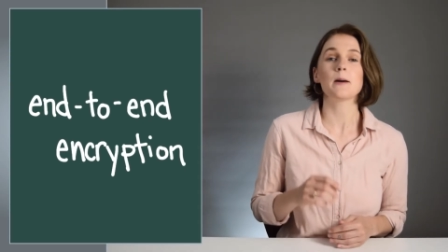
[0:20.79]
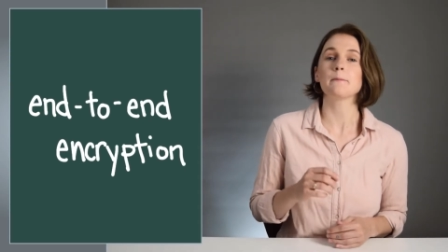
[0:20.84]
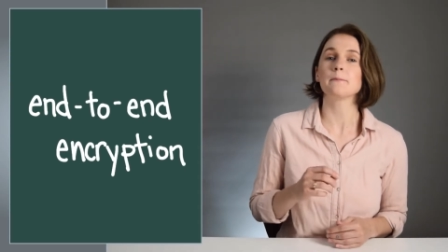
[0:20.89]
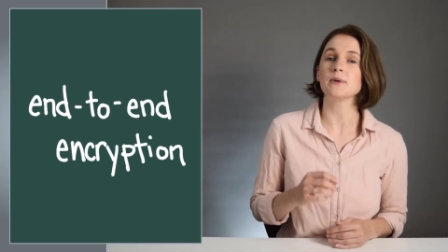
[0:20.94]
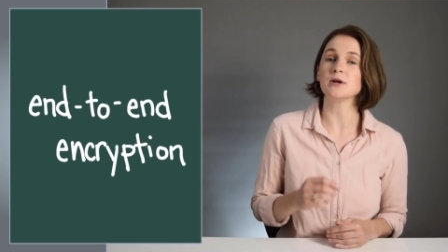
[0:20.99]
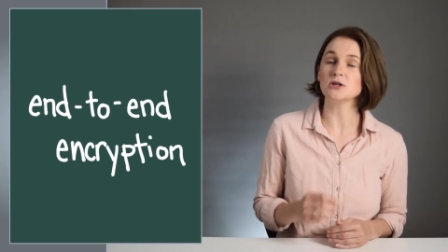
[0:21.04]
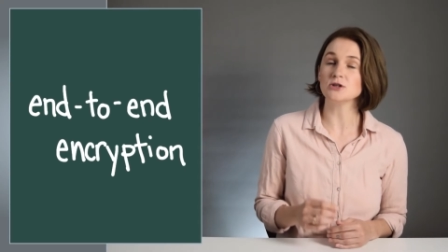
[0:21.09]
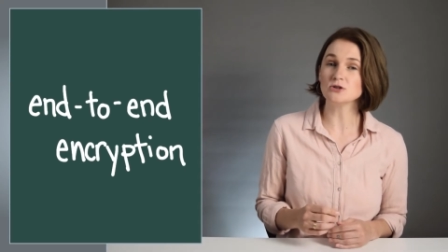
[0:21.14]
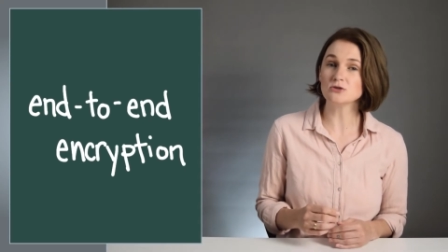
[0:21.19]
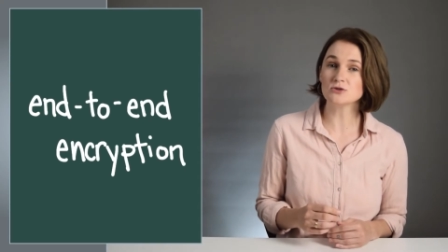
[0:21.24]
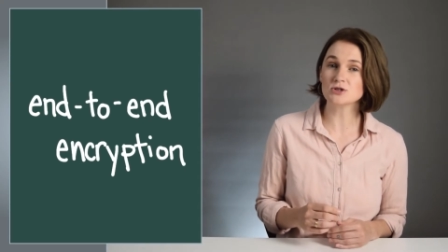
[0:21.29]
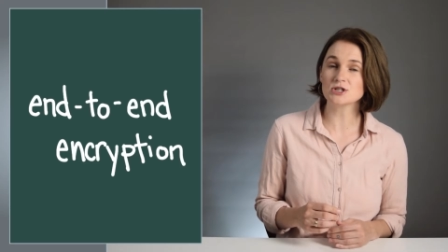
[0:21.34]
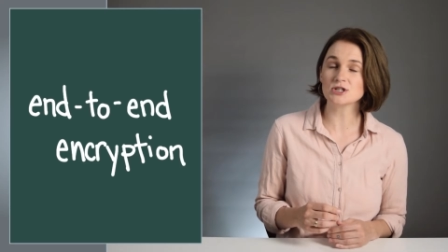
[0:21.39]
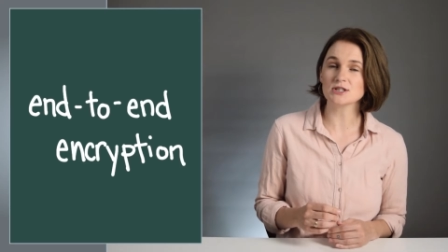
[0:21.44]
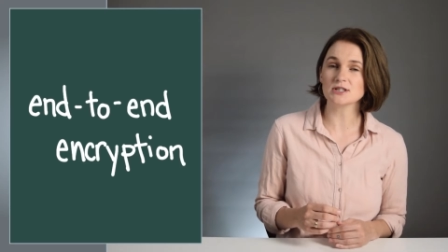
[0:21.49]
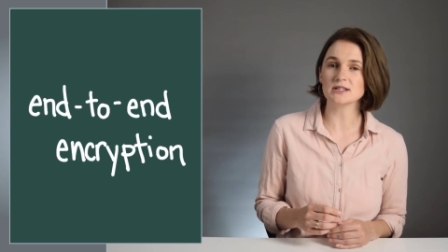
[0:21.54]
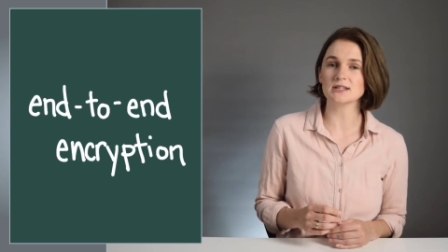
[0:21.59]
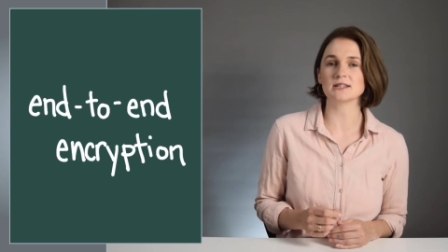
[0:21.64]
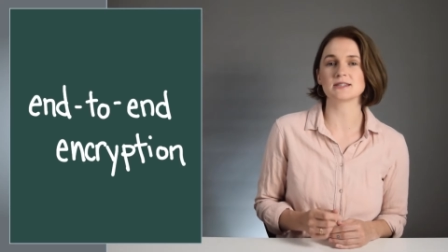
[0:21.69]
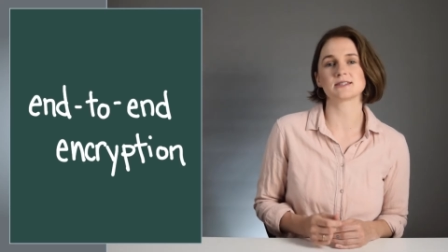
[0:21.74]
but
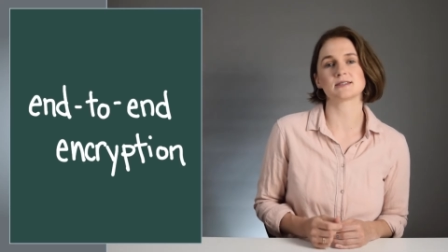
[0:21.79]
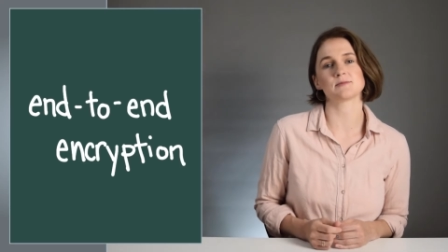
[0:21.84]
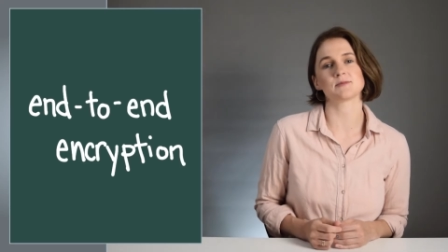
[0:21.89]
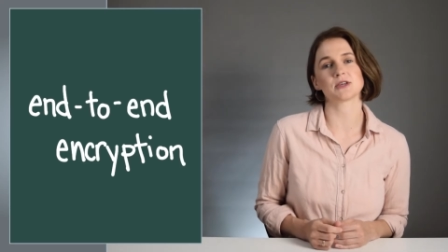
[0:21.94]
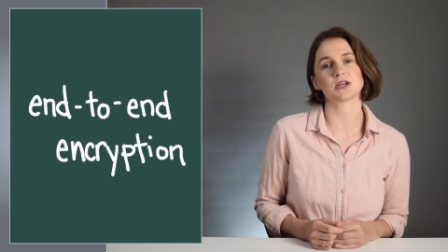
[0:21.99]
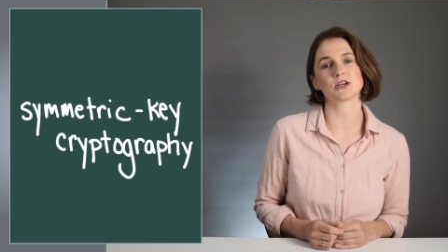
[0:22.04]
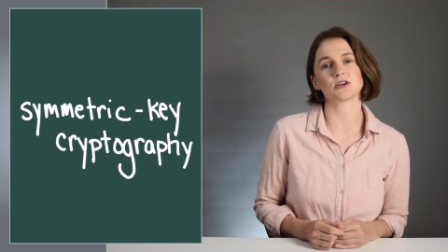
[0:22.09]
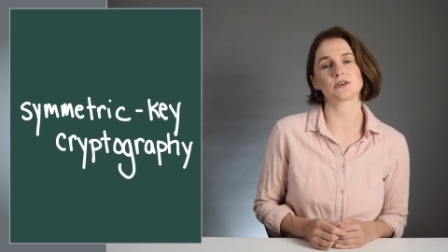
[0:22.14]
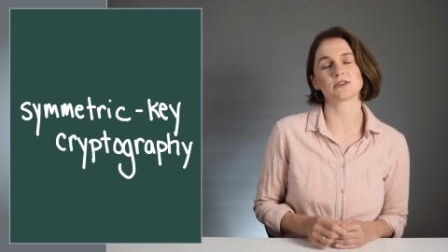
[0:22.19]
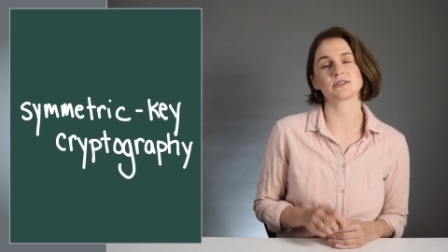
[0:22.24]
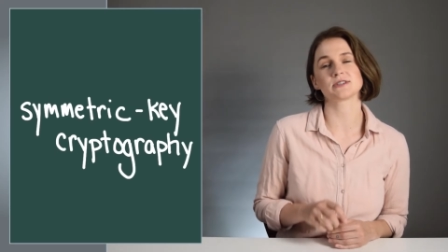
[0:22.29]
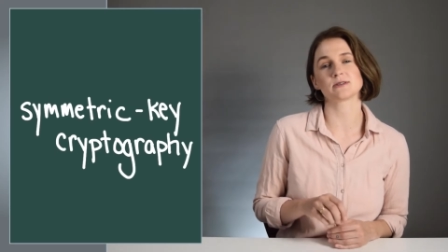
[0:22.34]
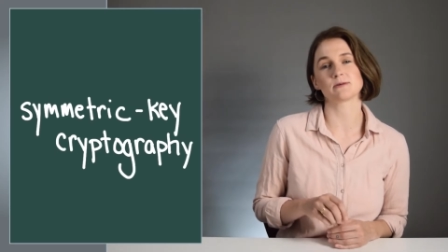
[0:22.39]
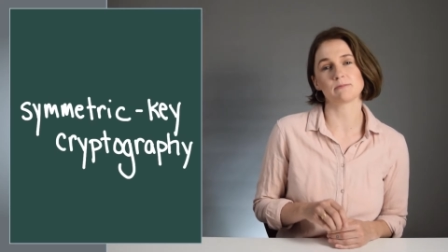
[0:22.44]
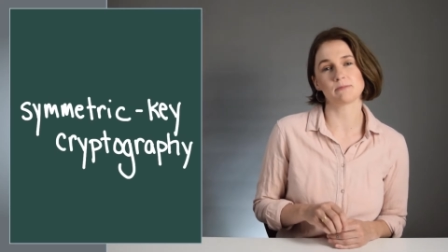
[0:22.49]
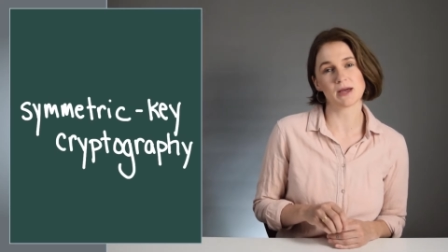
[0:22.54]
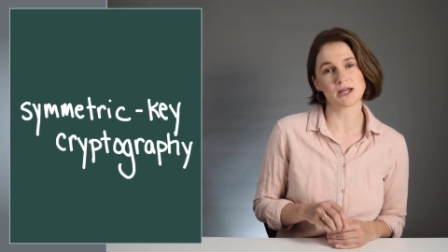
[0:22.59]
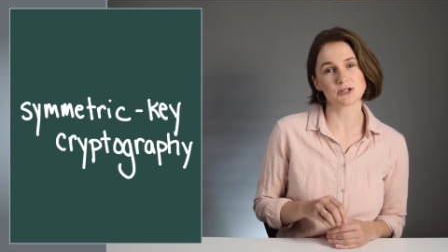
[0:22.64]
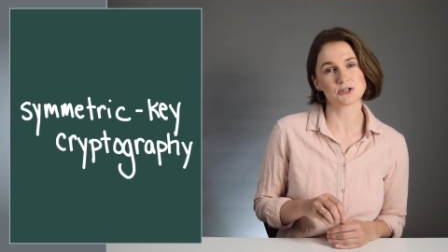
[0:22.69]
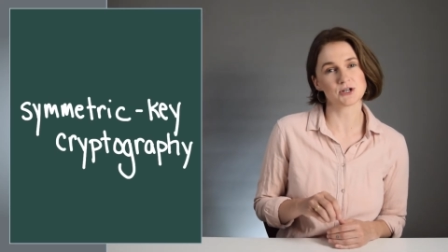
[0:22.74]
usually it's something called
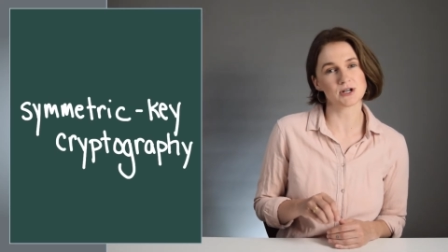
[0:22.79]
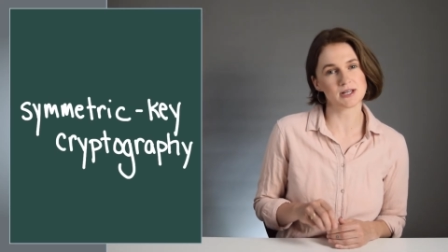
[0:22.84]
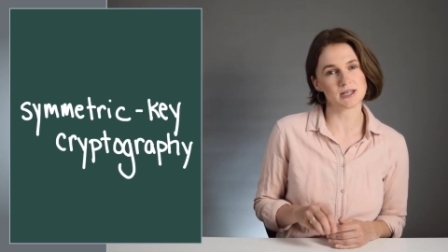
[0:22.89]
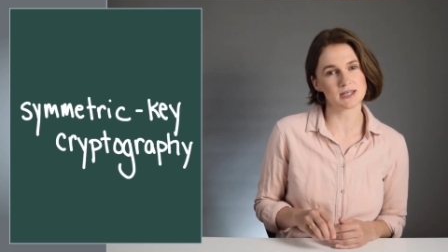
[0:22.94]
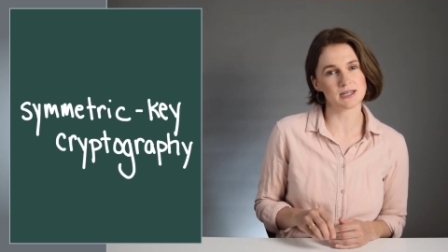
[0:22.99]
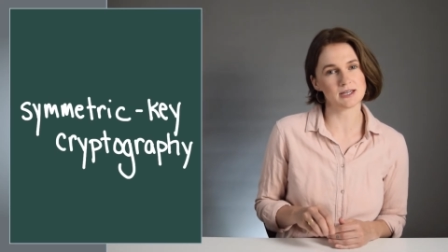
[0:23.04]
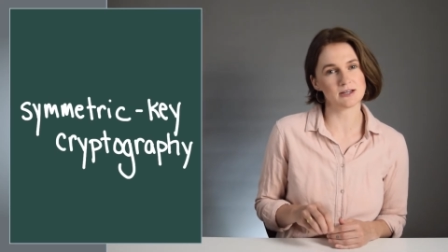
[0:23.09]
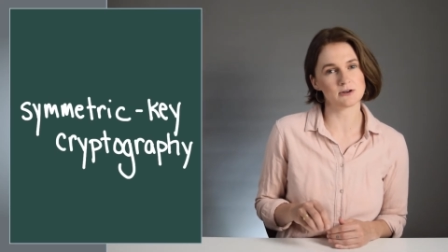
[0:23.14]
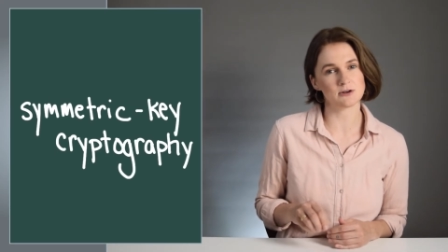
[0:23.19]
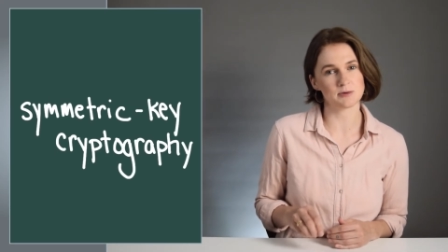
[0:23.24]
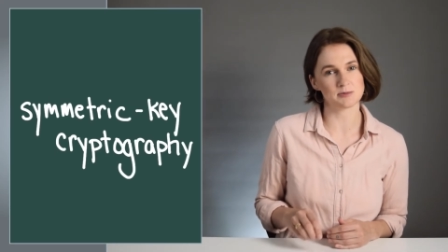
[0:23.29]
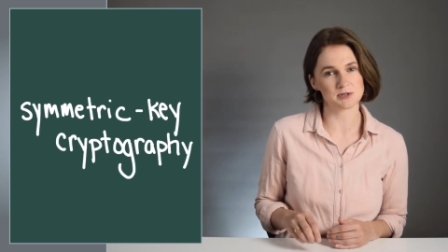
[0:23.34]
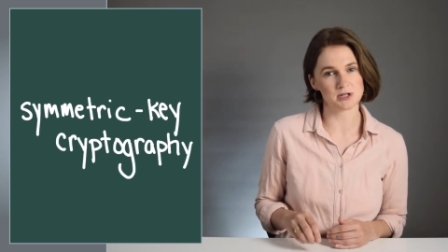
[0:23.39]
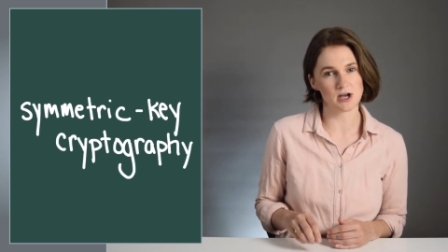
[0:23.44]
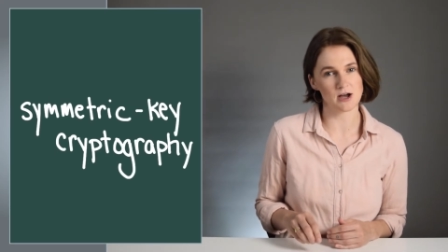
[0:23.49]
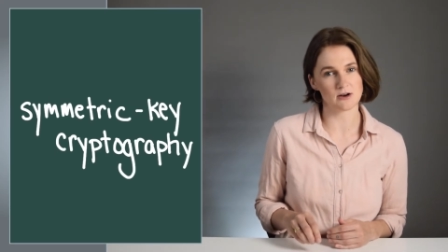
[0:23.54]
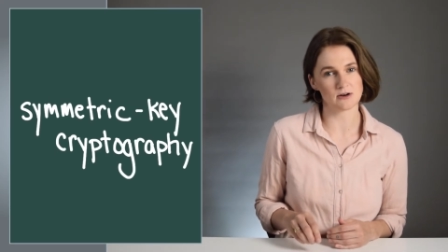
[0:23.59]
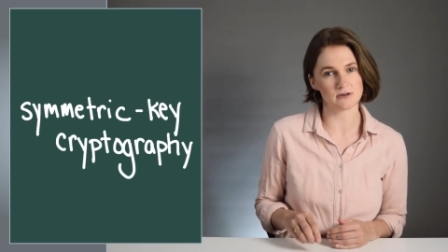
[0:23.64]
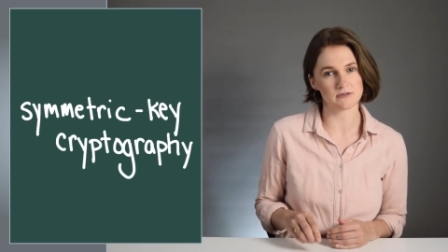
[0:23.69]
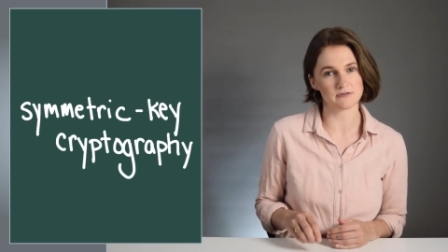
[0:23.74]
symmetric key
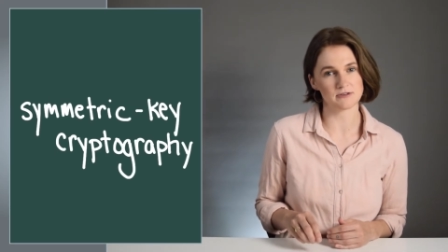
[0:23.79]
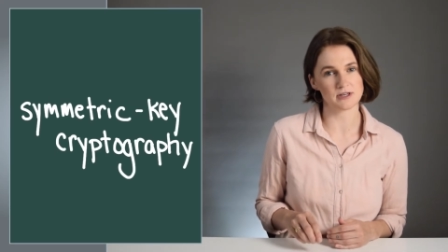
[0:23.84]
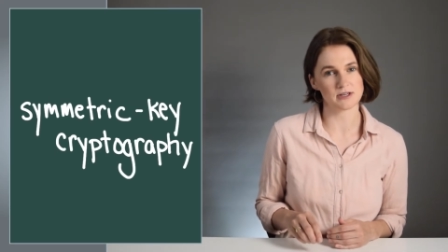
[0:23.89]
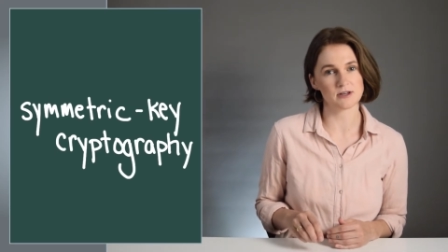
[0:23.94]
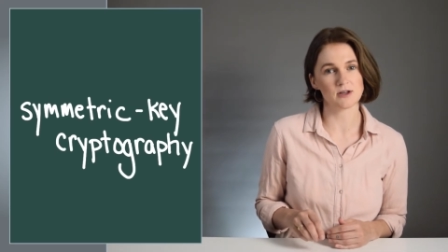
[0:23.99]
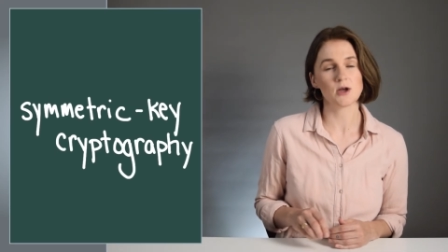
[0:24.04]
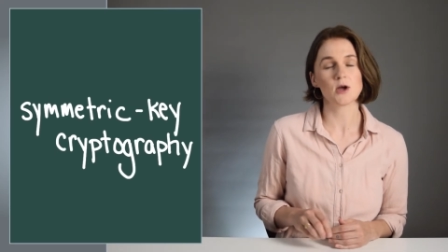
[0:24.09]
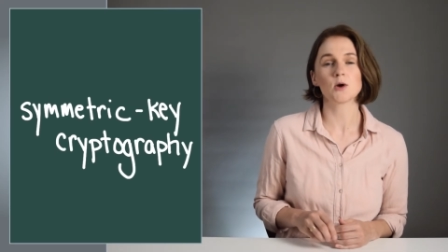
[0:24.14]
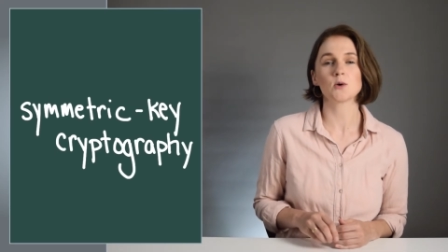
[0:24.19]
cryptography,